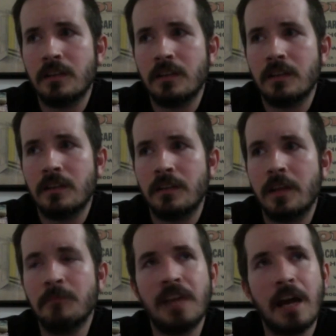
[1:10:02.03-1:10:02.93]
them
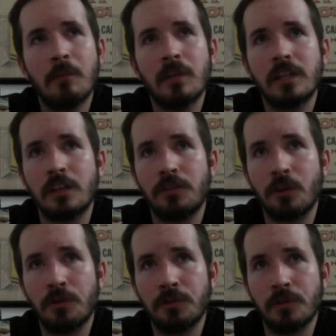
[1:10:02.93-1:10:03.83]
dabbling in
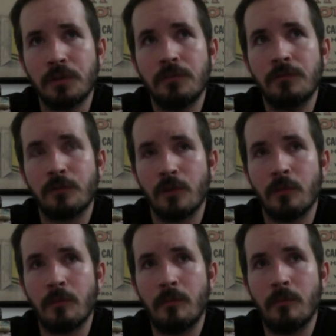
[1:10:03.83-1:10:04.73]
adulthood
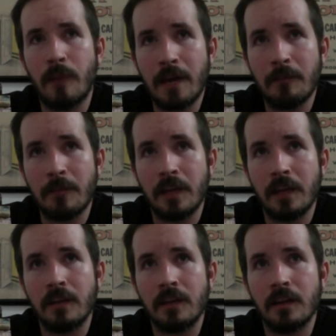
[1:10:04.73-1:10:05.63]
for Batman,